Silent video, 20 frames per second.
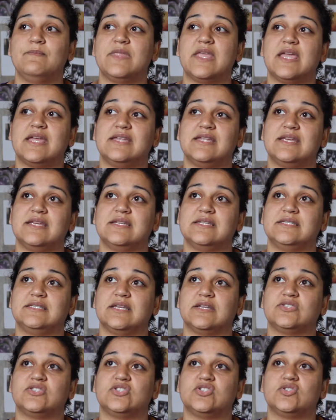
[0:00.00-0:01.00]
it is
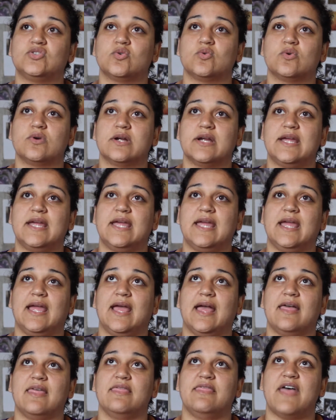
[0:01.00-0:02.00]
a
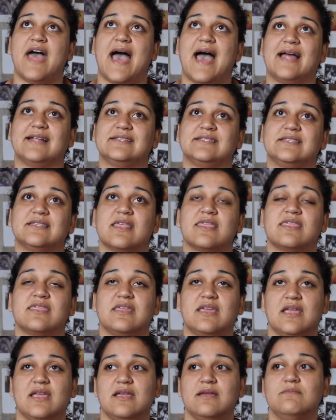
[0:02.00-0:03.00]
story that's
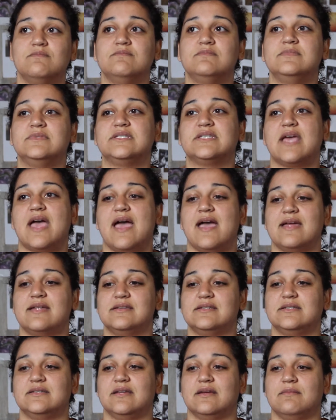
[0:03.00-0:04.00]
themes
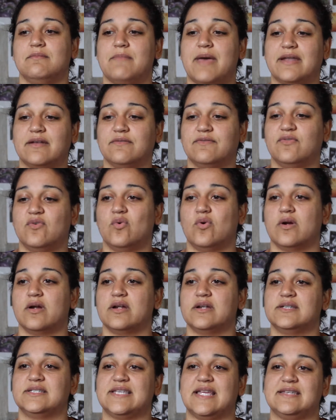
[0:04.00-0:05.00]
and
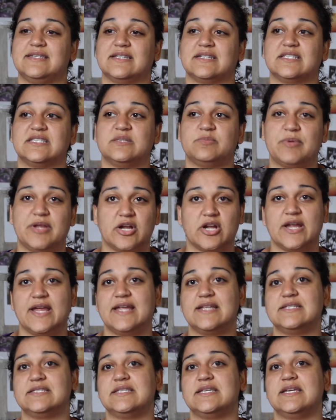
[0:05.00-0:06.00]
metaphors and
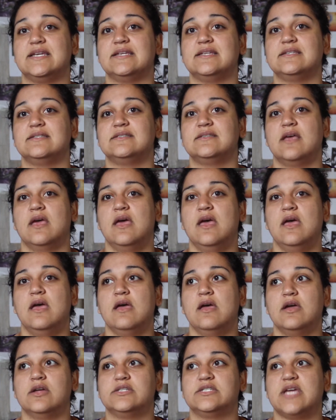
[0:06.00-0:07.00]
experiences
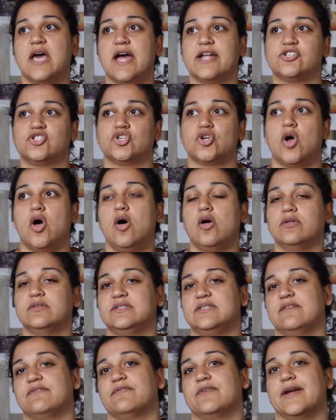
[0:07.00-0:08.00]
touch all
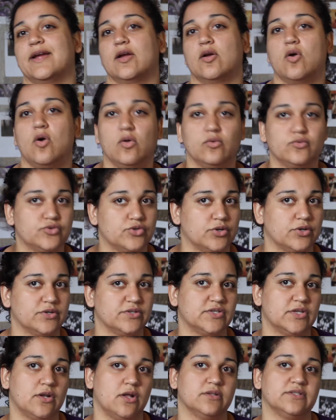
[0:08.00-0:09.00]
different cultures
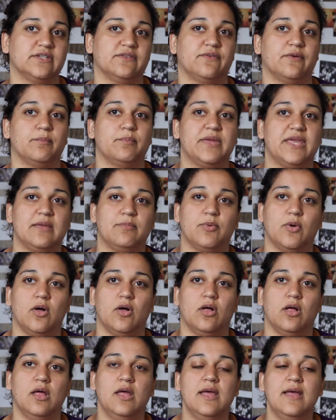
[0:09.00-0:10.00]
and all different
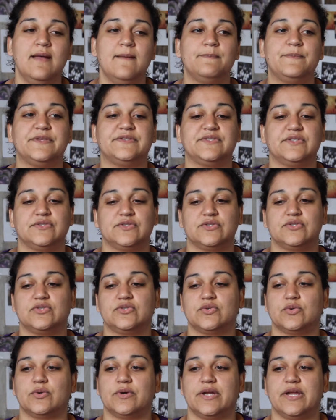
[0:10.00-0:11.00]
people. This is a
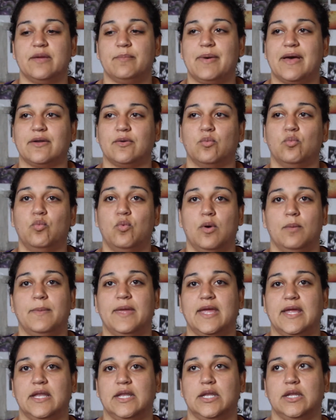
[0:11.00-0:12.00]
story about a
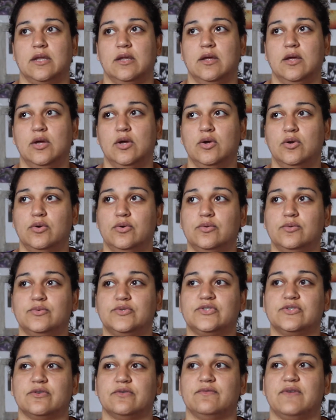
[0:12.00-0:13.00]
woman who
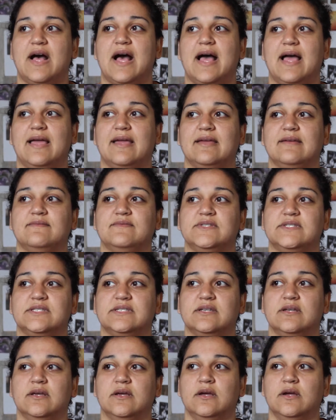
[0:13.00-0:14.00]

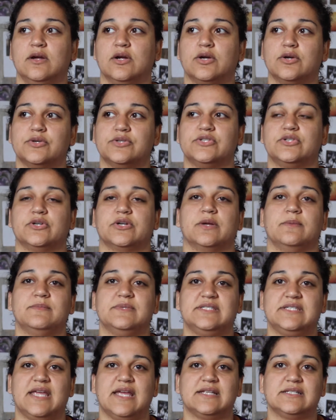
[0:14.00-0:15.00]
survives her
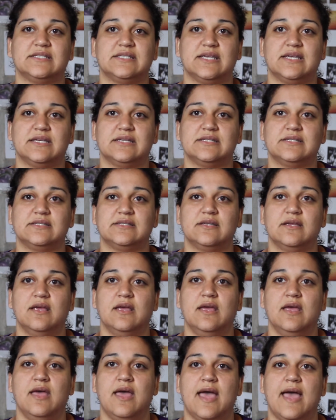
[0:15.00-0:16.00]
circumstances.
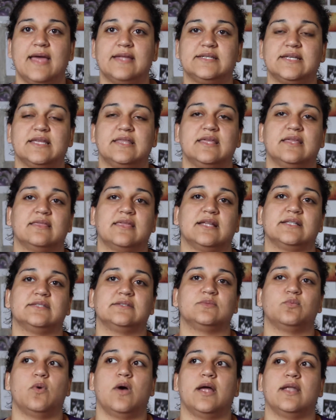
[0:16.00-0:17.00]
And I think
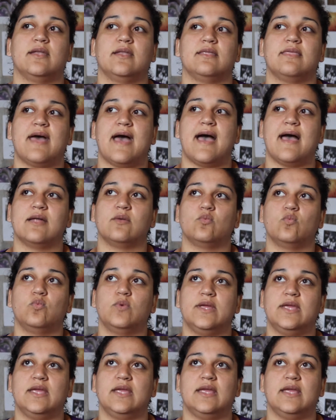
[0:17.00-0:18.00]
that's one that
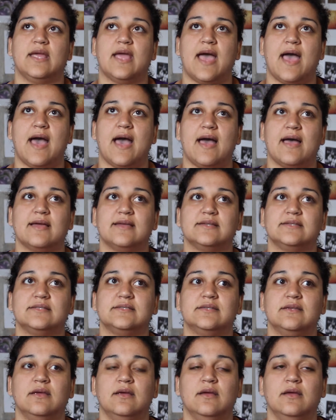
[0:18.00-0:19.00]
we
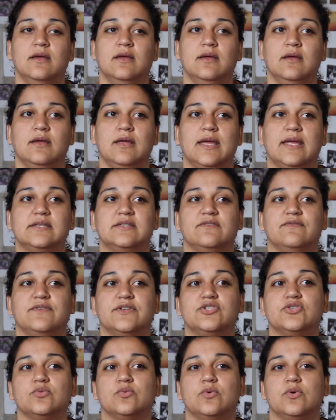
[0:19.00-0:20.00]
as
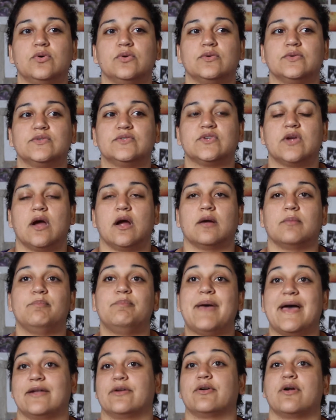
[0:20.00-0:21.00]
individuals are
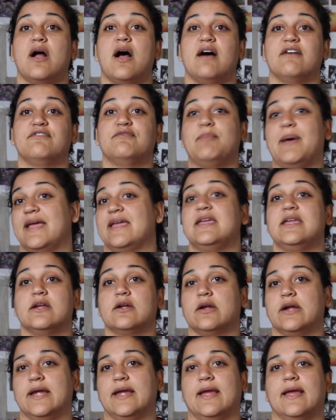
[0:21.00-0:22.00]
better off by
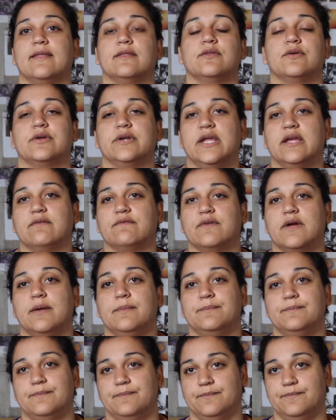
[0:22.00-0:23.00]
hearing and learning
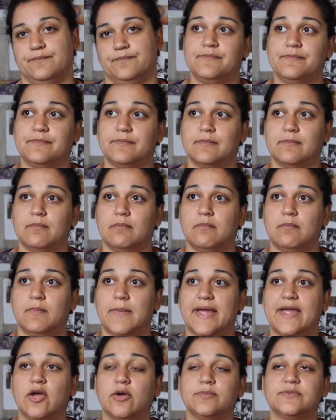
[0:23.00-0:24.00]
from.
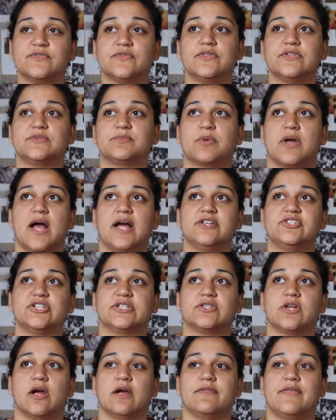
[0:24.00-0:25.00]
My hopes for this
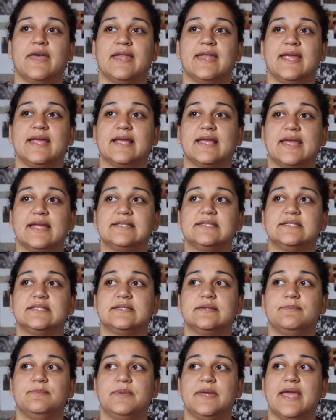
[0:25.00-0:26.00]
project are that it gets
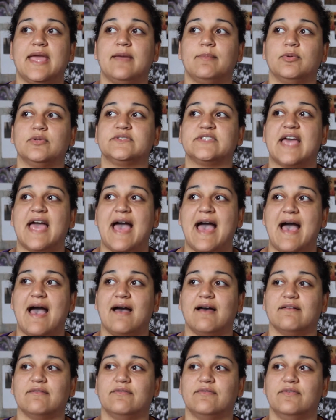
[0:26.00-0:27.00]
to be able to
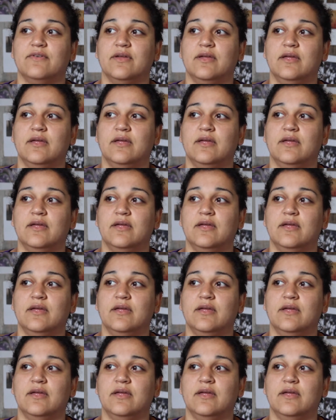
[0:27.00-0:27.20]
have